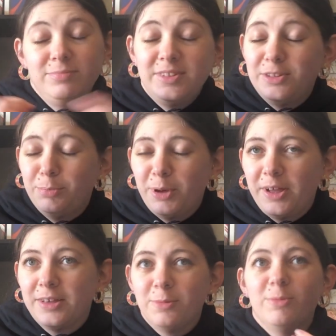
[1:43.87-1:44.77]
This
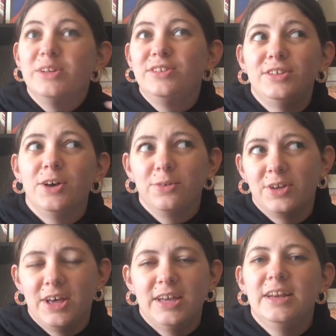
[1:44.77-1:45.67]
book was so
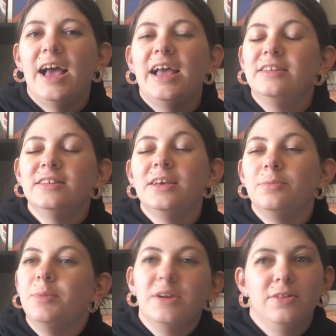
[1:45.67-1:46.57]
good. It's
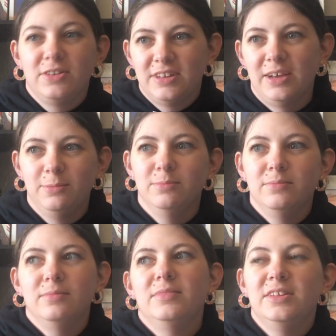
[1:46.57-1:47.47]
been a long time
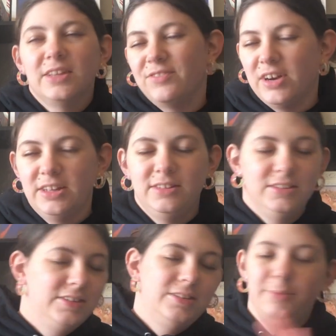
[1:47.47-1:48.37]
since I've read it,
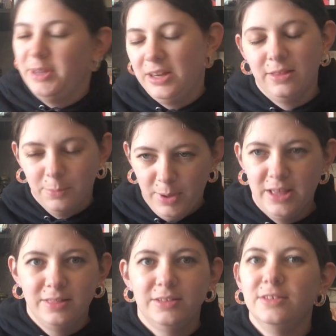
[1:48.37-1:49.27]
since the beginning of the
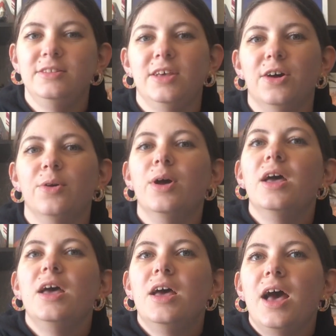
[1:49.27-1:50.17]
month, and so
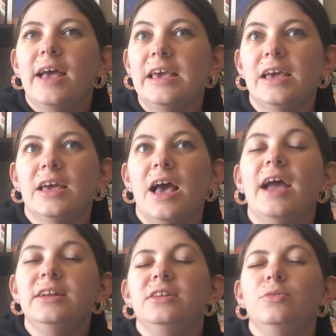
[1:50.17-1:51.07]

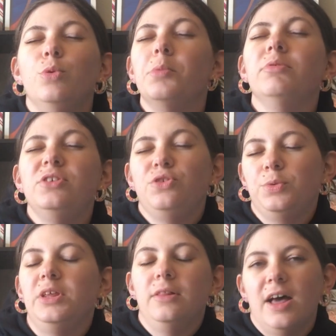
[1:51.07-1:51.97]
I remember just
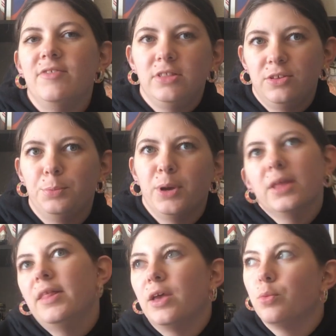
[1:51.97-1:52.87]
really loving this book
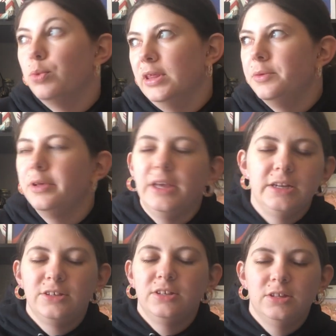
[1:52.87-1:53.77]
and really
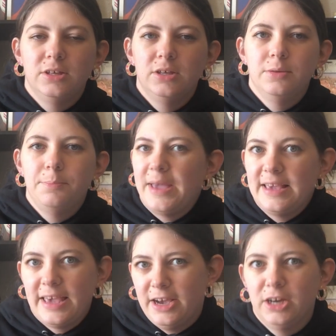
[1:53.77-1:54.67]
relating to the main
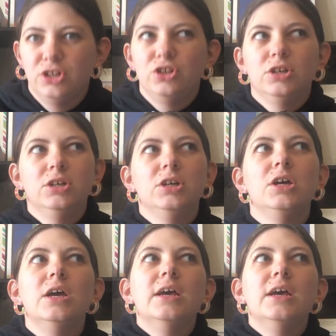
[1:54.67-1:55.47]
character,